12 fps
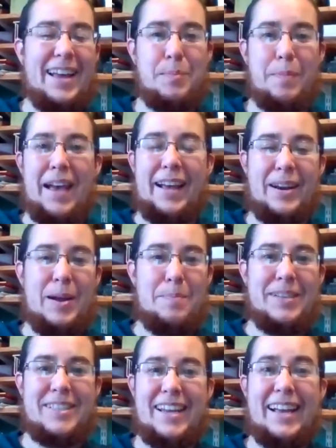really had to back it
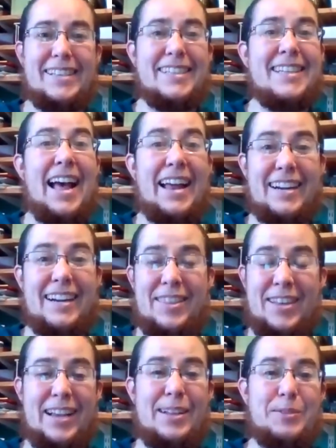up and say, it's not
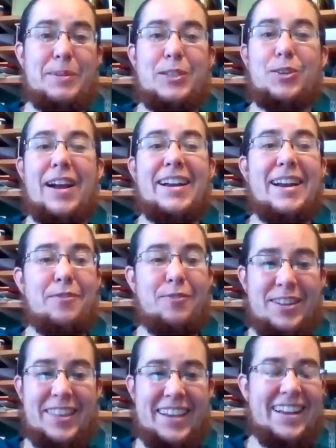anything else. We tried
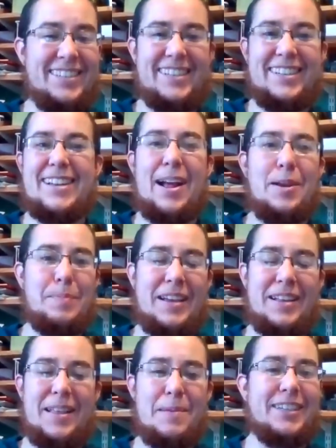everything else. It's got to
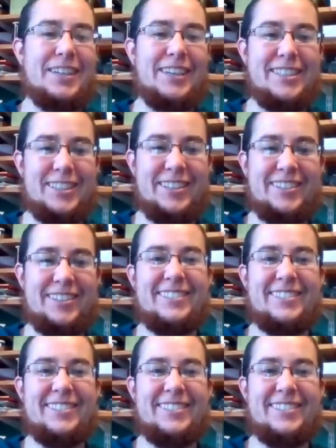be climate change.